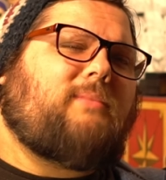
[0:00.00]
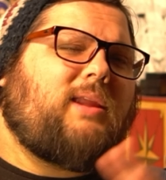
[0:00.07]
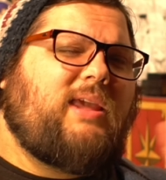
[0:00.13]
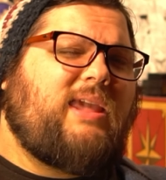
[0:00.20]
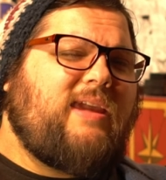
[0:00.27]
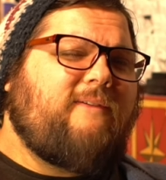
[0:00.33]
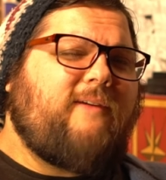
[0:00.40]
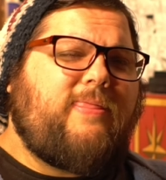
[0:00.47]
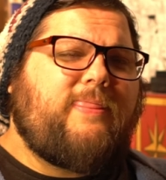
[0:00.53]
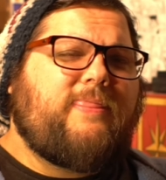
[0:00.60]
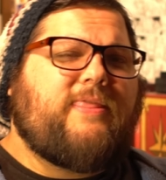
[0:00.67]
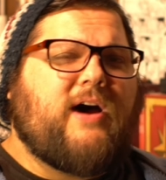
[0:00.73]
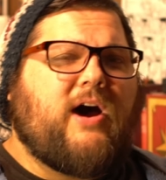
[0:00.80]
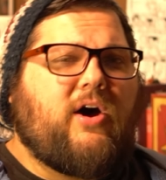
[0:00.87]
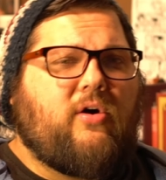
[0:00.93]
even
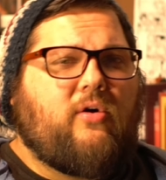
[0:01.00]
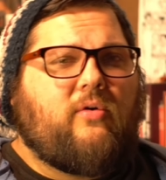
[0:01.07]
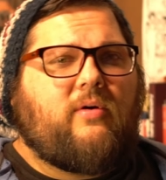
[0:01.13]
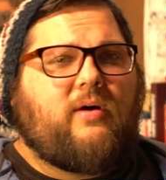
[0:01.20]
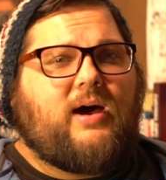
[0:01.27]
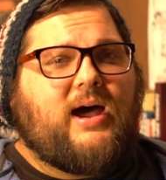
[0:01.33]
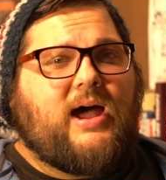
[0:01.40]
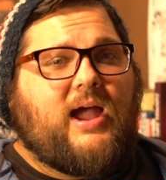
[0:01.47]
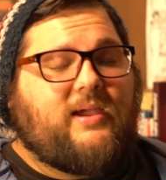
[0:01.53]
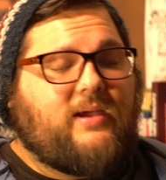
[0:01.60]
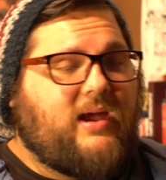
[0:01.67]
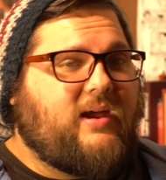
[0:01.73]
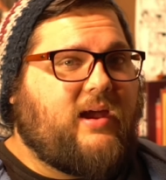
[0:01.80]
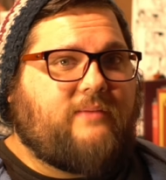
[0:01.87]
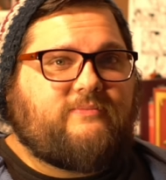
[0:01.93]
though
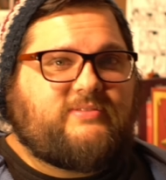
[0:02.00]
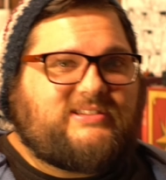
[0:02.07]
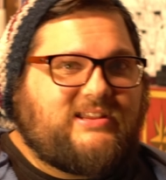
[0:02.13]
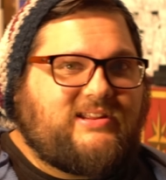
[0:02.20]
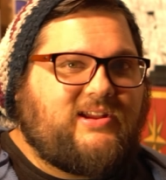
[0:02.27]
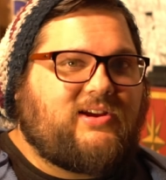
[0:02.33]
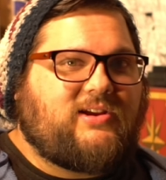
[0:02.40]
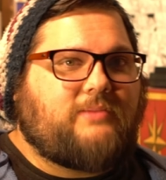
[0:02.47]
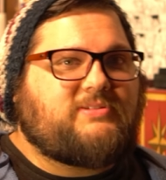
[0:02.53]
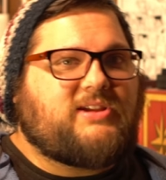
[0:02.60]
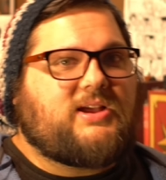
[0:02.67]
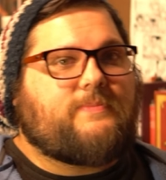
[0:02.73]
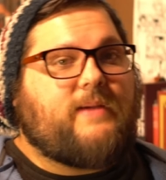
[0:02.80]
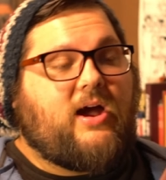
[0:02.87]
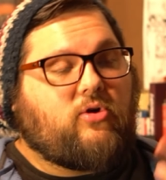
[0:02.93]
I'm sitting here and I'm
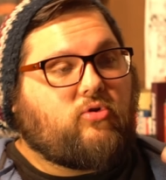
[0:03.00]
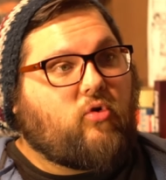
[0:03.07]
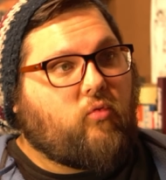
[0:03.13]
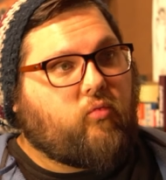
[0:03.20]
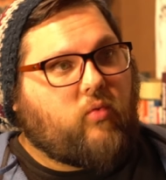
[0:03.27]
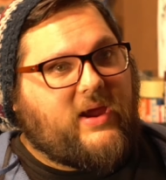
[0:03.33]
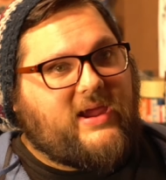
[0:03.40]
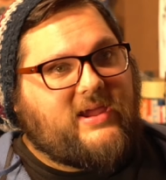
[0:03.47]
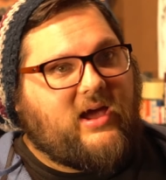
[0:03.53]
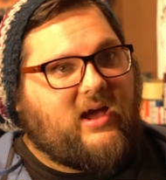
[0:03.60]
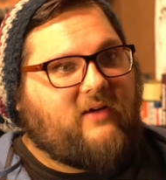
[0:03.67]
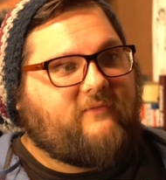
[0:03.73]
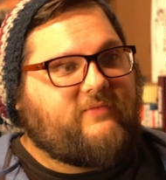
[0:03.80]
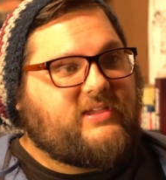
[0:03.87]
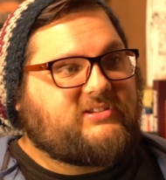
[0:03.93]
talking about how great
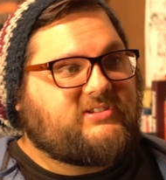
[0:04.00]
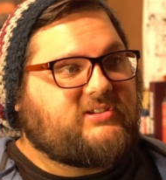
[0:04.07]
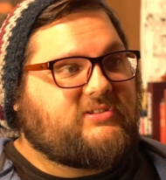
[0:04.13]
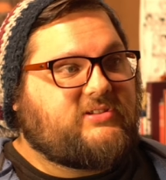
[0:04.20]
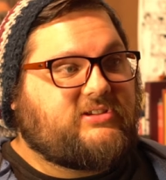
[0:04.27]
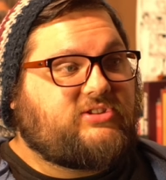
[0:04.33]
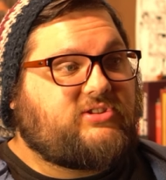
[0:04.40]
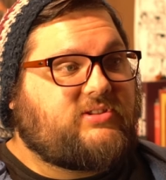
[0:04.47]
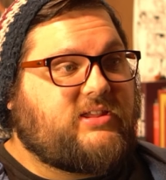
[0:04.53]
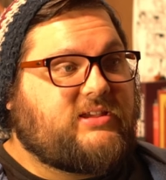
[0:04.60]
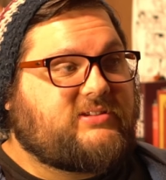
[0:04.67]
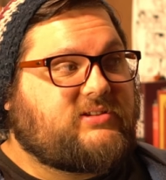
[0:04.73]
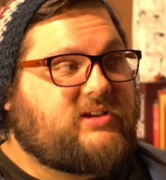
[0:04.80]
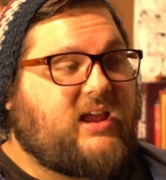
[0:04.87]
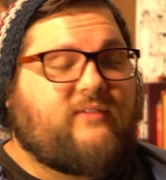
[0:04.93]
of this
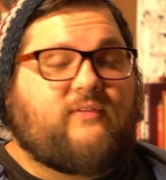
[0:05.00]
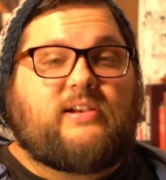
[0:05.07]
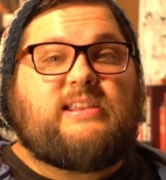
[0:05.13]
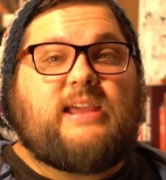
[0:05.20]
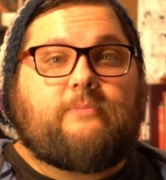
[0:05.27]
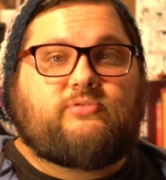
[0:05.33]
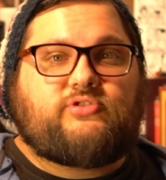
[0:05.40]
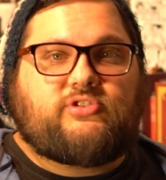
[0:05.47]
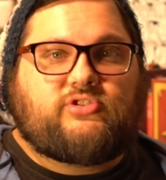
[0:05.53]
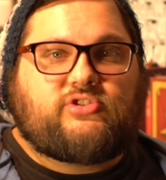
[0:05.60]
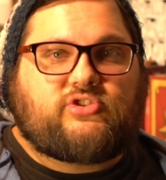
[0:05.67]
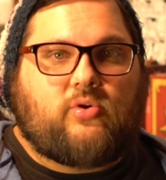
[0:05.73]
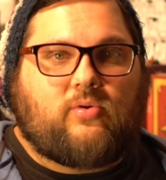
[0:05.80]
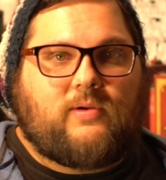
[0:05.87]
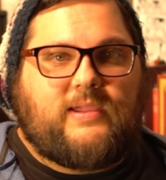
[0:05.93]
kind of redemption
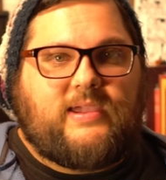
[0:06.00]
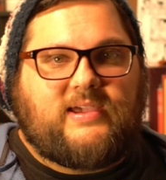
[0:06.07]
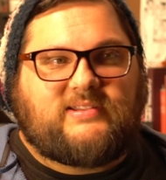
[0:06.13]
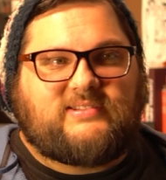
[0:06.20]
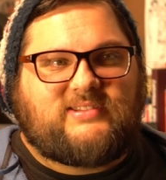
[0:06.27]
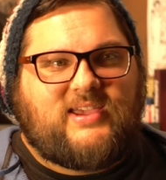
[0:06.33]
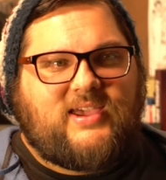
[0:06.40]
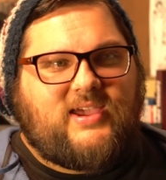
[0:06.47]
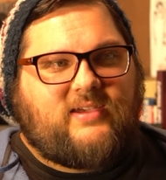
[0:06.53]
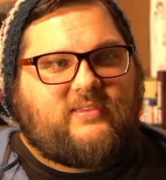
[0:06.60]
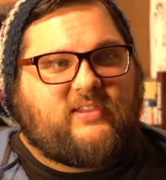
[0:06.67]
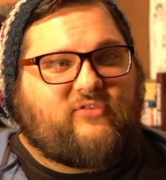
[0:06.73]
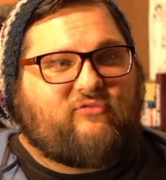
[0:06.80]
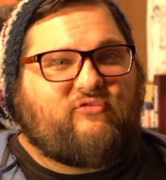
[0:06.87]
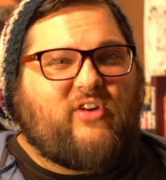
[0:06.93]
story is,
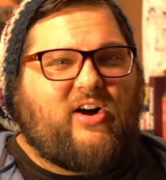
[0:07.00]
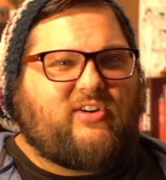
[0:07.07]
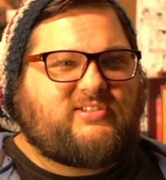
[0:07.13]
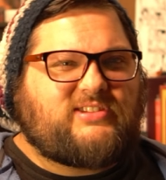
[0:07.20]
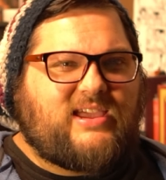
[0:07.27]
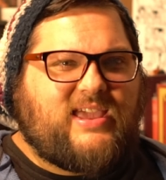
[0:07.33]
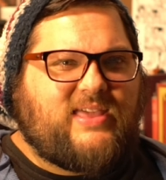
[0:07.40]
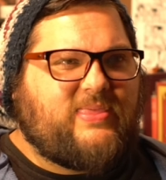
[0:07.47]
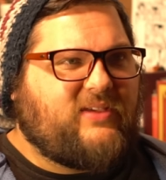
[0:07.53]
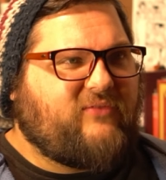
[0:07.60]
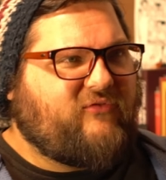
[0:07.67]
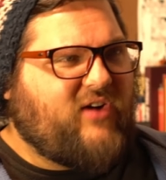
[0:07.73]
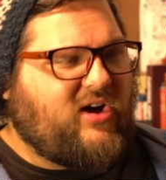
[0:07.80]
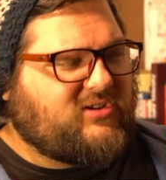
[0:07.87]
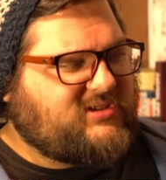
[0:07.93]
this false, again, the
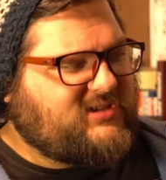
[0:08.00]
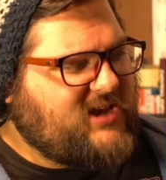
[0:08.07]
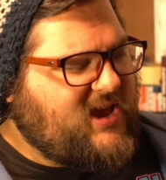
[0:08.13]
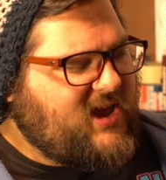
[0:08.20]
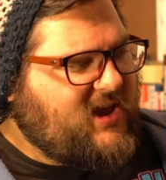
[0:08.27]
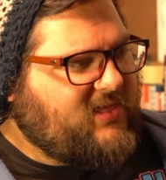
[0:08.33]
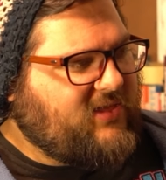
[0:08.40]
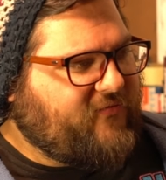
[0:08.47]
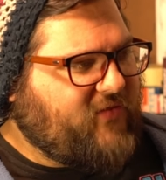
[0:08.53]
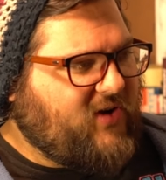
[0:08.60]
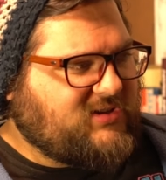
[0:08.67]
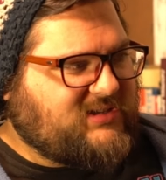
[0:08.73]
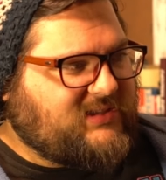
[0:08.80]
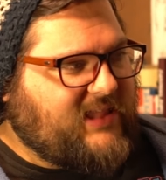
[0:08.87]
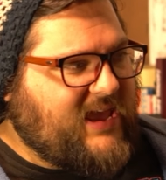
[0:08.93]
false
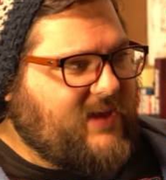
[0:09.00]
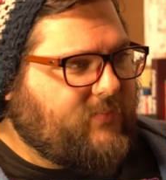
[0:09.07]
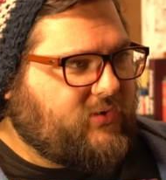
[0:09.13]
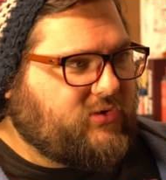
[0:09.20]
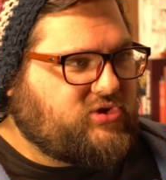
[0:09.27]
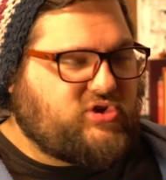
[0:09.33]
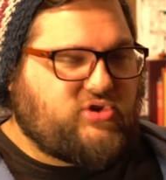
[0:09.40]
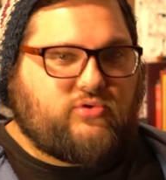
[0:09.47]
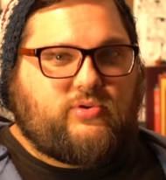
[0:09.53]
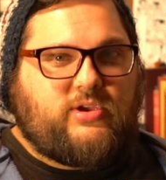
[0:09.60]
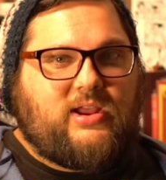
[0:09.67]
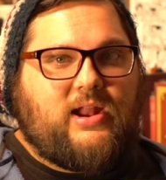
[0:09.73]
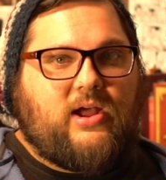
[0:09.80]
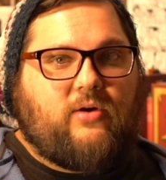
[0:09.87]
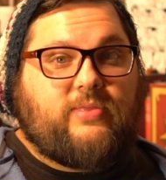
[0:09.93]
label to,
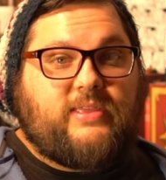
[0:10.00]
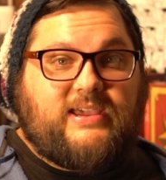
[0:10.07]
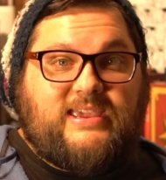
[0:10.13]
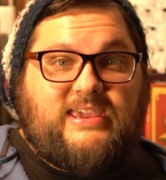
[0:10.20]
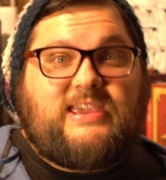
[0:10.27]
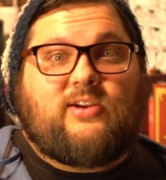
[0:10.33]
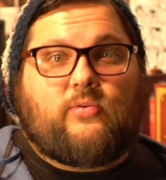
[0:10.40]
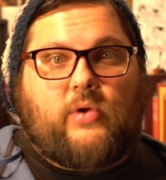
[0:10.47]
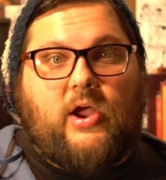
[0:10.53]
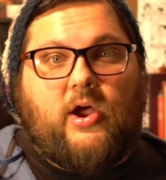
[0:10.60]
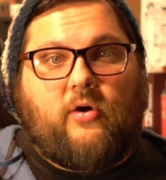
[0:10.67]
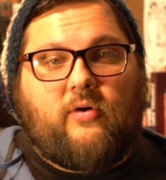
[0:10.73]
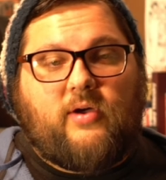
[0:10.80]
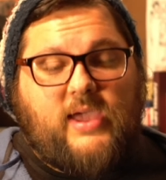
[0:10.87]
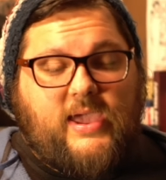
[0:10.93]
you know, the hero.